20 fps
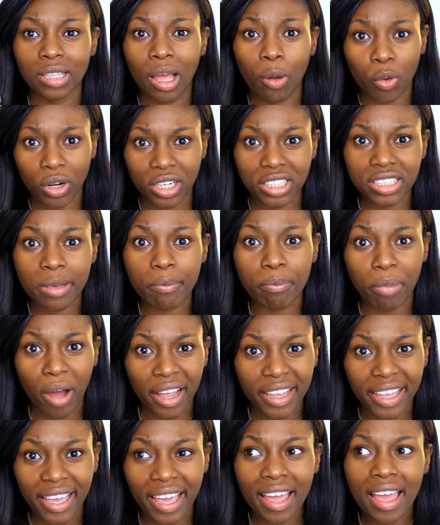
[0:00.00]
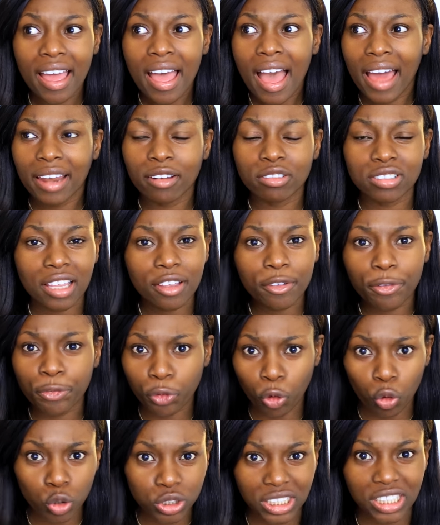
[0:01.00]
wanted to buy it and it was like
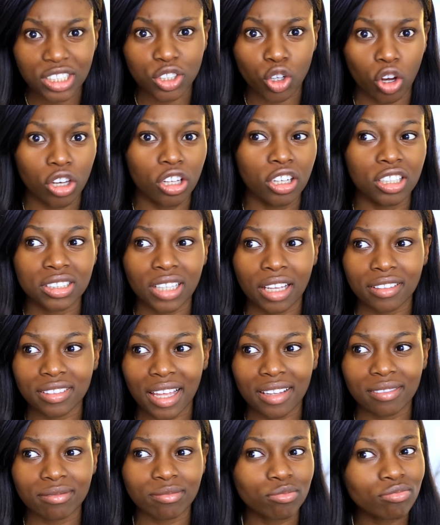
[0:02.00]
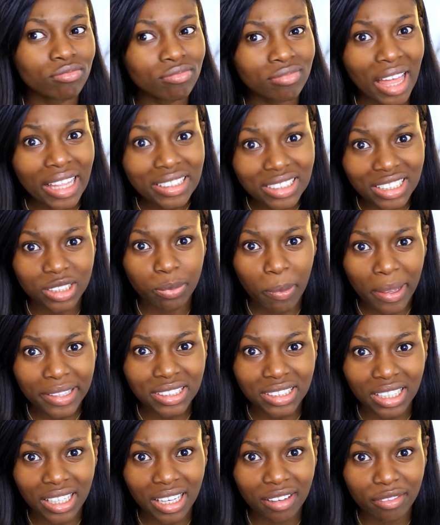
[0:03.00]
$40. I was like, that's
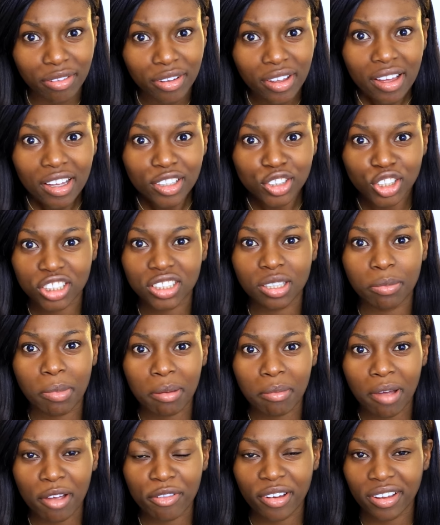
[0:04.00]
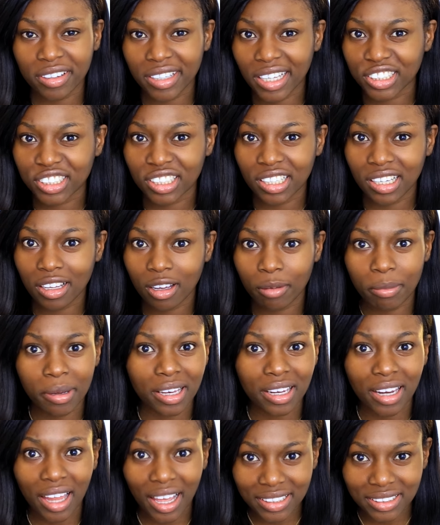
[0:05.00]
expensive just to make my foundation a little
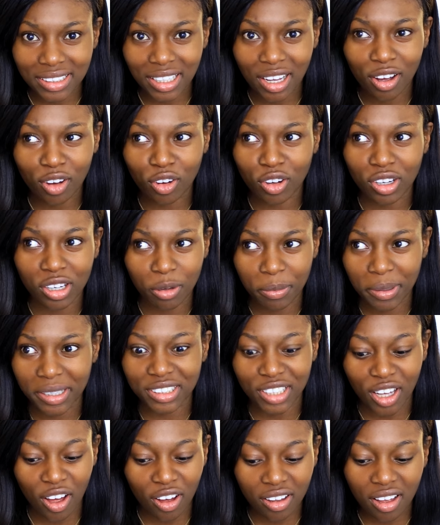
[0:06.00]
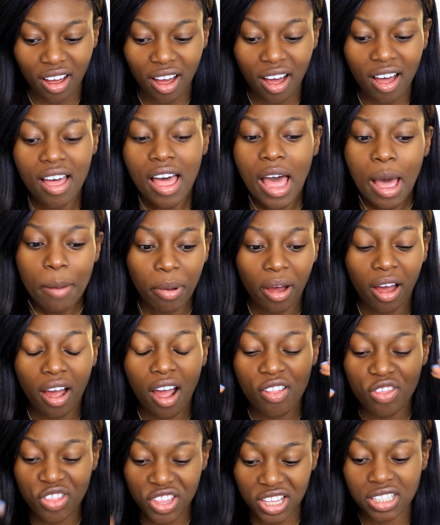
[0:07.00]
bit lighter or a little bit darker.
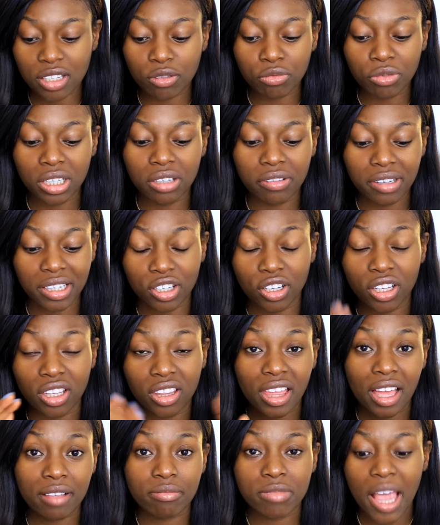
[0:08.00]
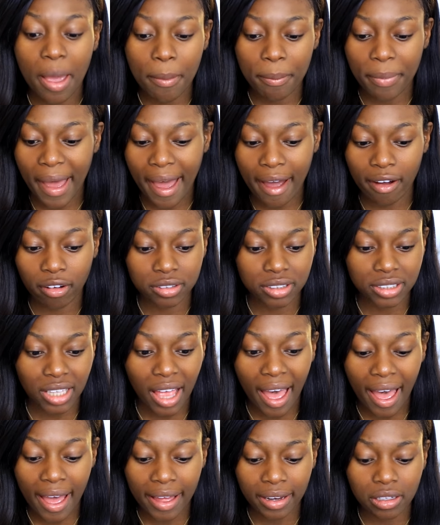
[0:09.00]
But these are really, really good. They're
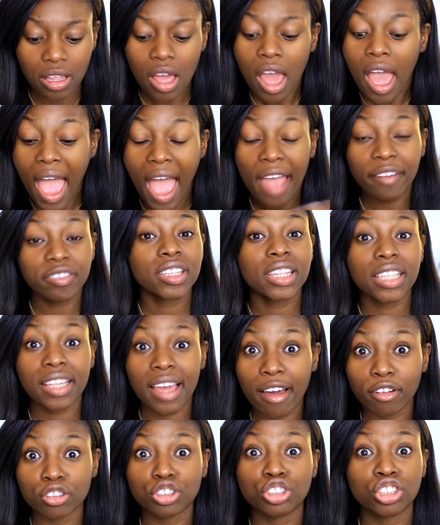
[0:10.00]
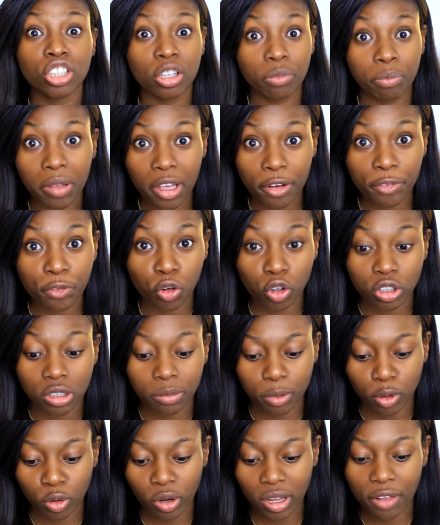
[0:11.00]
£10 and everything else should be
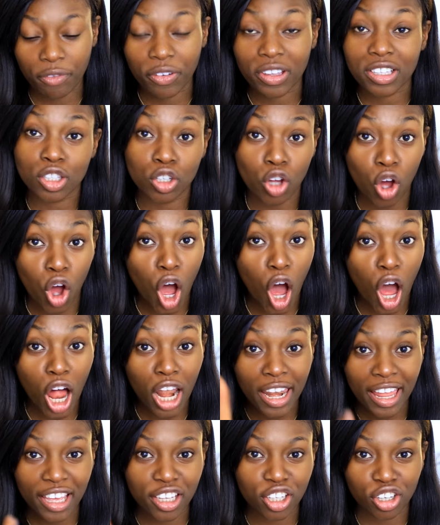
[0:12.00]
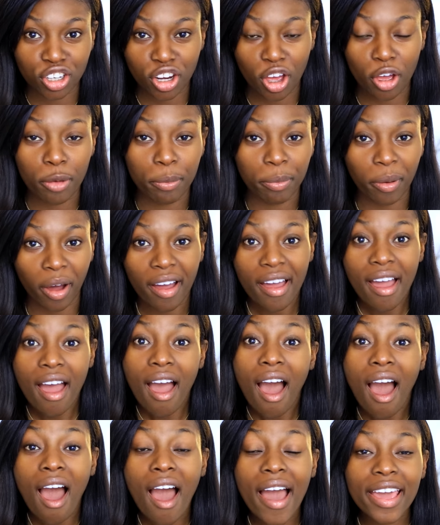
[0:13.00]
affordable, and if it's not, I'll let you know. But
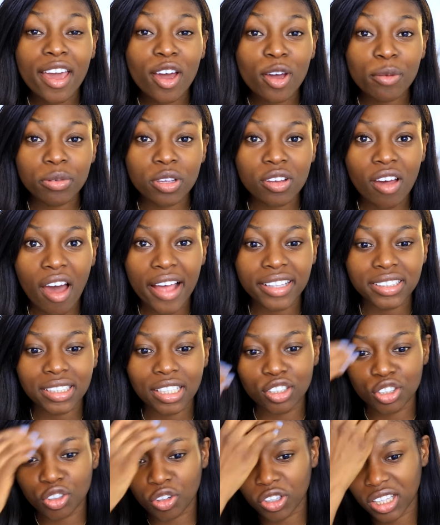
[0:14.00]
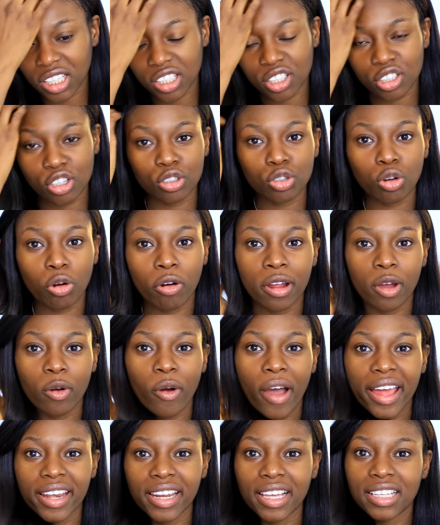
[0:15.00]
I hope you guys enjoy this
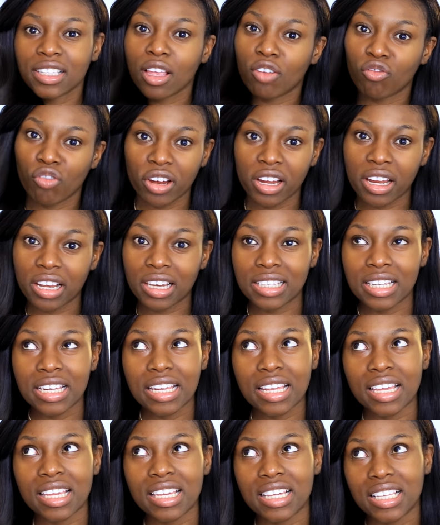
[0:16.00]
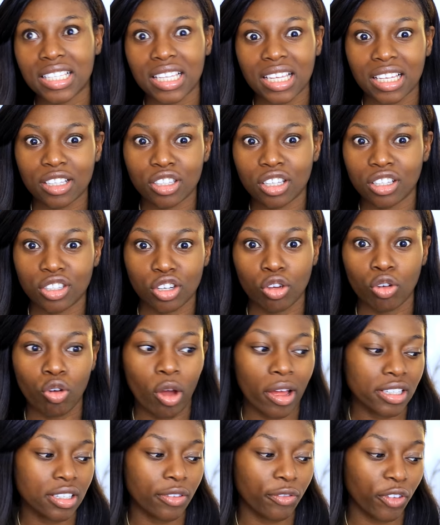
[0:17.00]
tutorial and it's really easy to
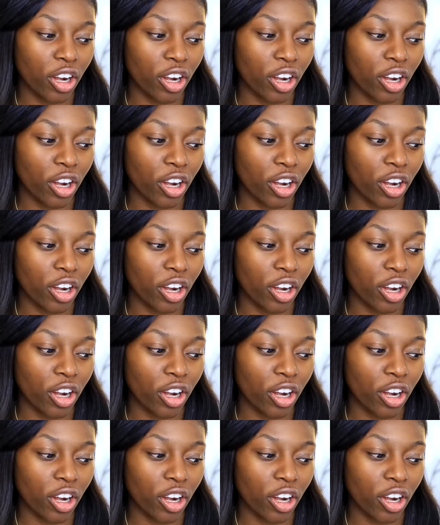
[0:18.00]
do and to